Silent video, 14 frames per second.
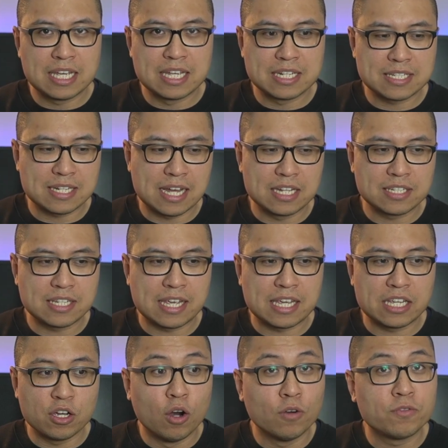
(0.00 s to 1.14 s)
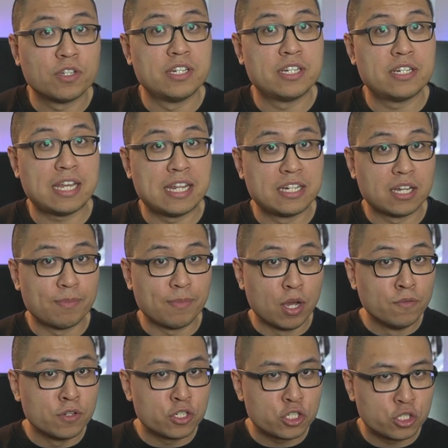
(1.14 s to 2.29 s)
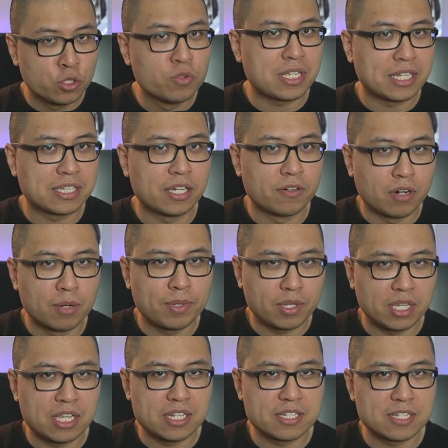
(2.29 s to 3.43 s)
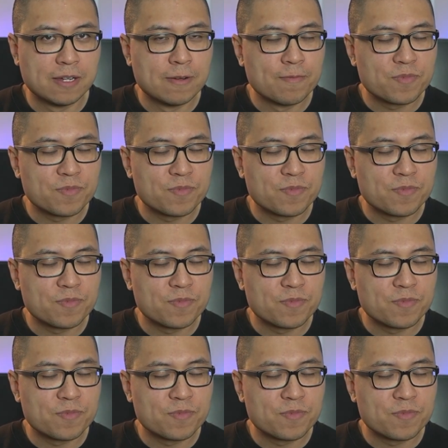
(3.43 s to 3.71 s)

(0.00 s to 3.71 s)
is that they often end up overshooting their R P Es.